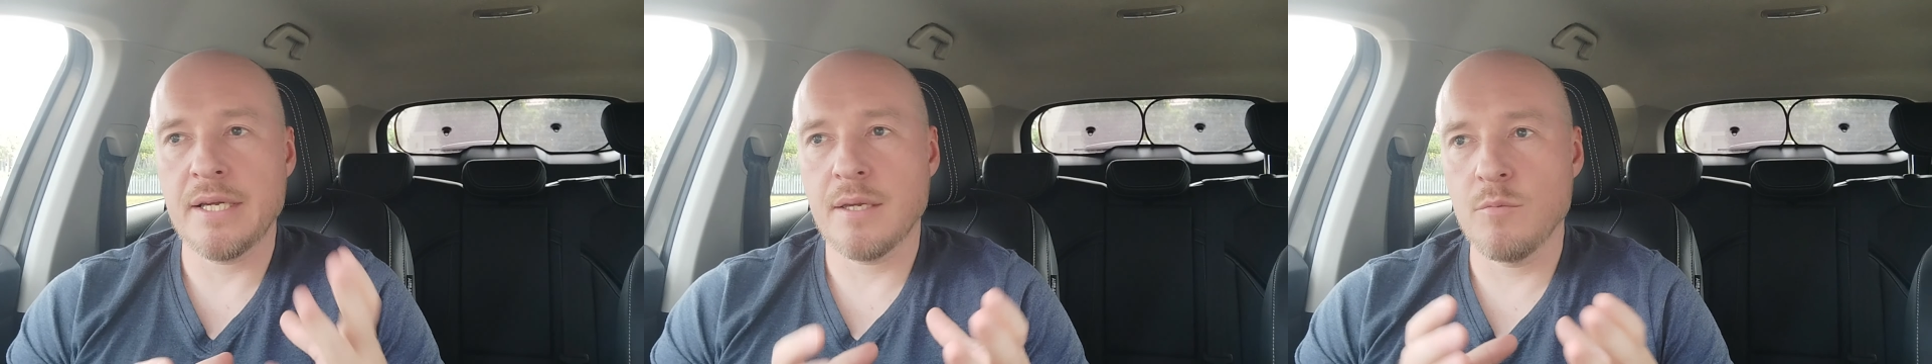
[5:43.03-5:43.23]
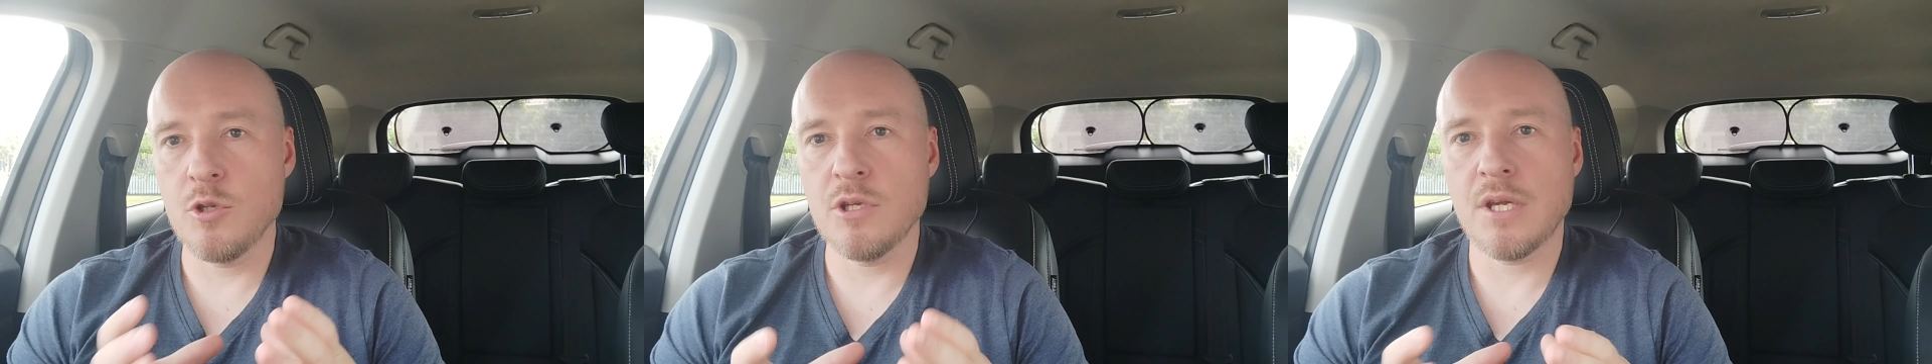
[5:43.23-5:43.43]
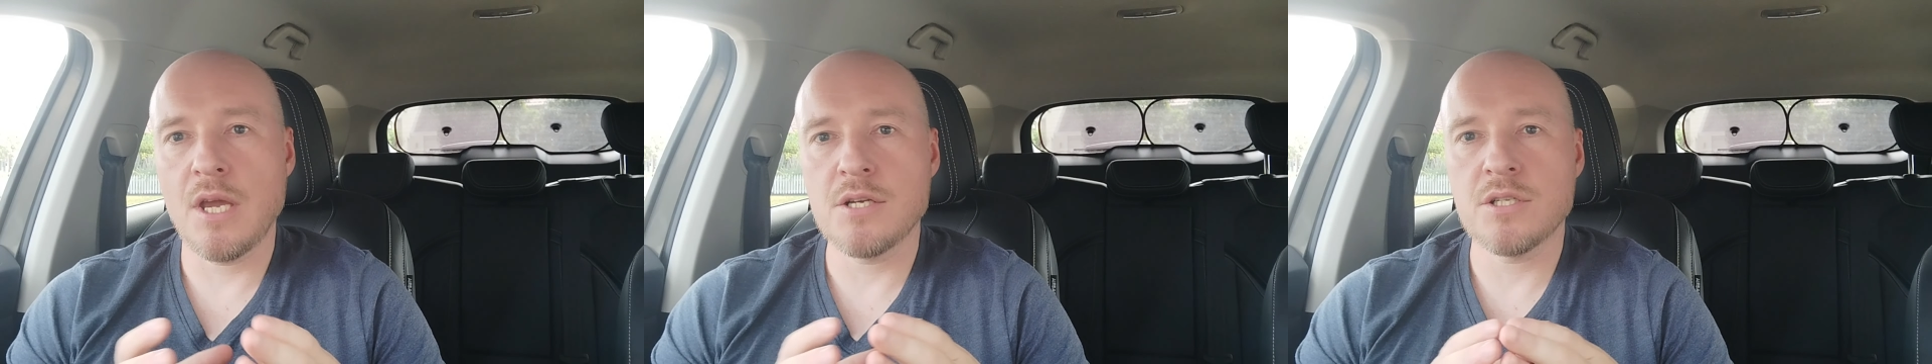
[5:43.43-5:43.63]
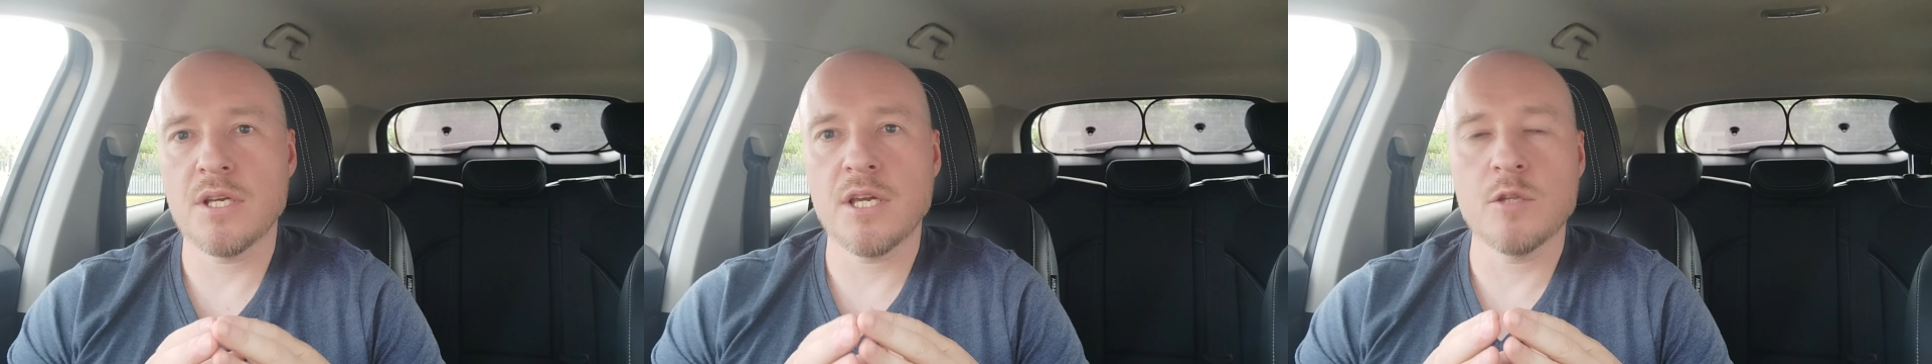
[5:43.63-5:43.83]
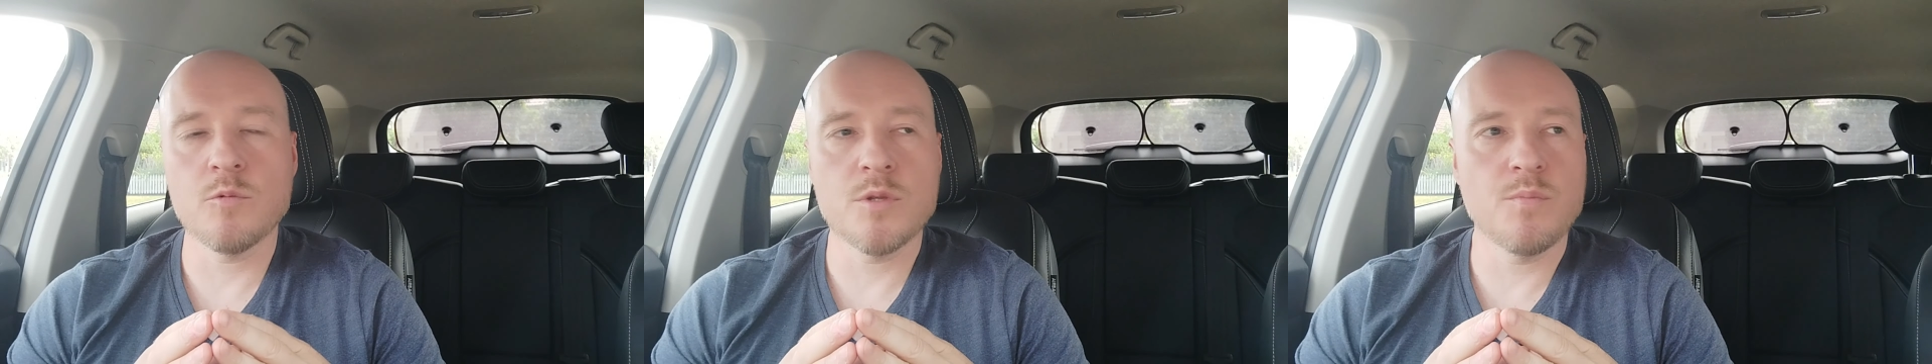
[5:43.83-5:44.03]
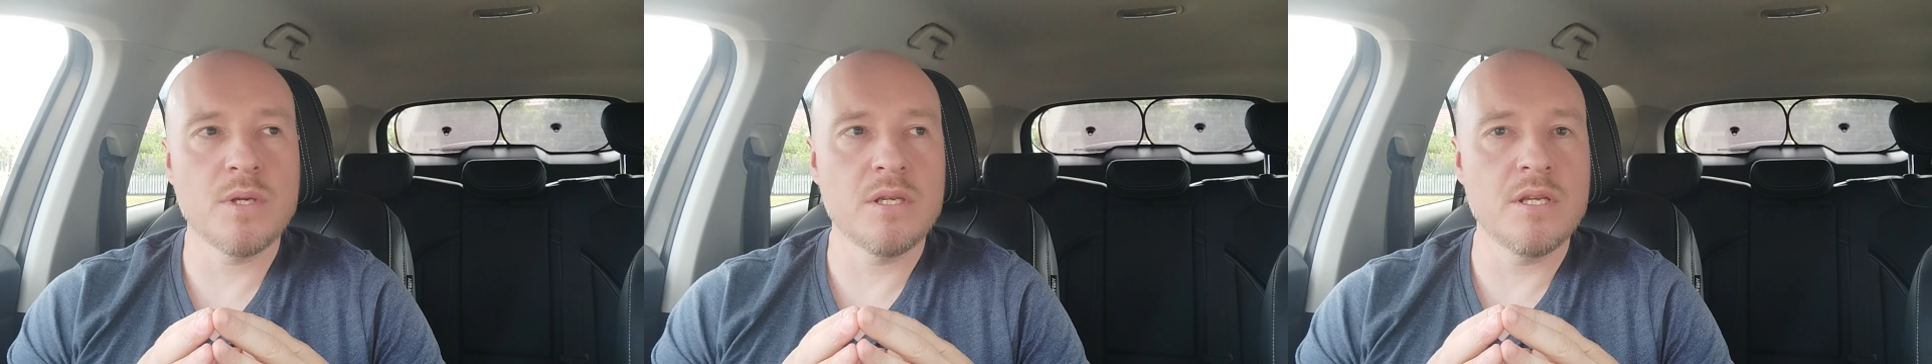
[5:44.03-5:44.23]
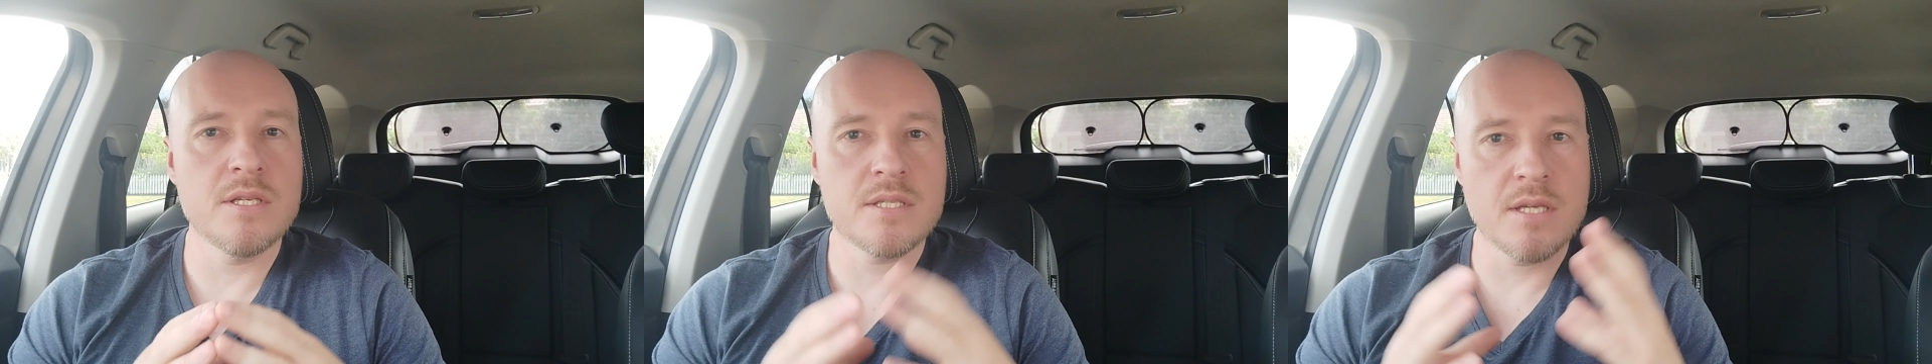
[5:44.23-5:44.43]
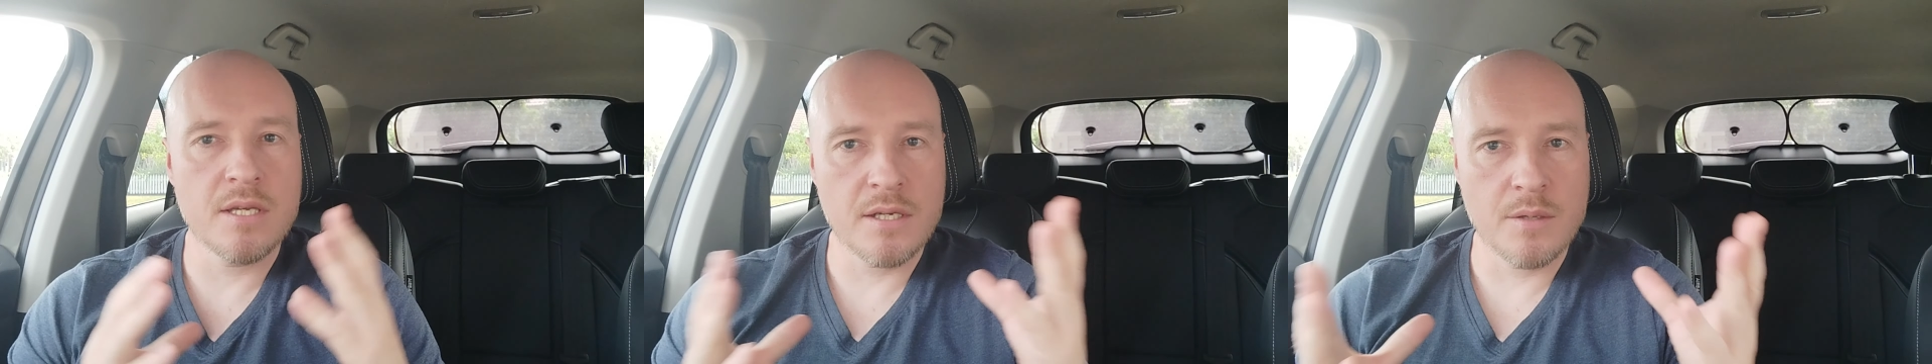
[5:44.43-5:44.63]
communication again with
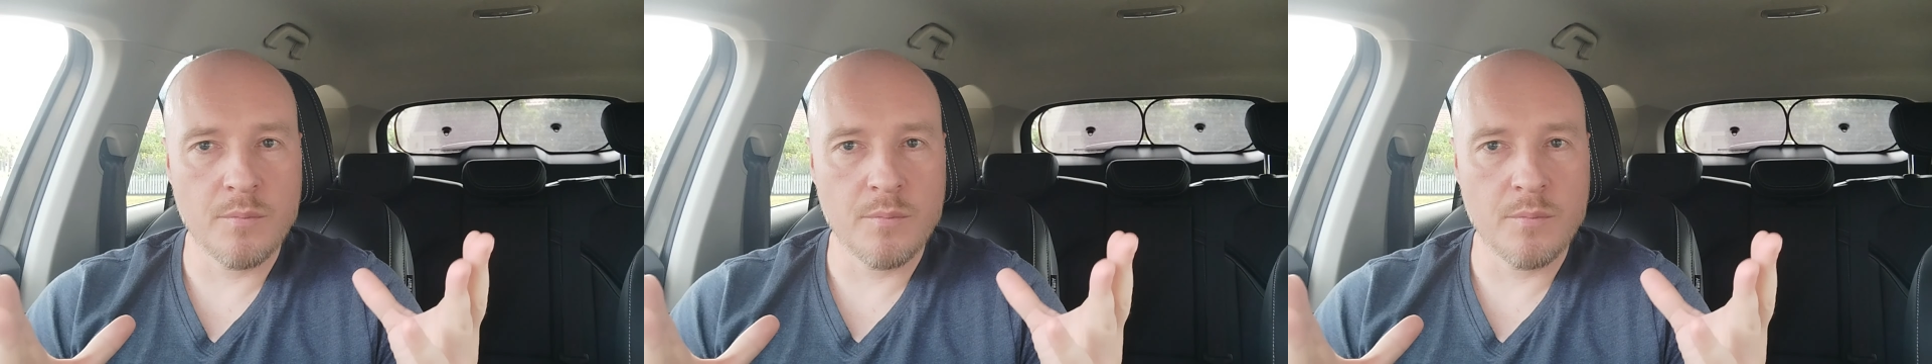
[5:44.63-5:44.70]
BINIZE,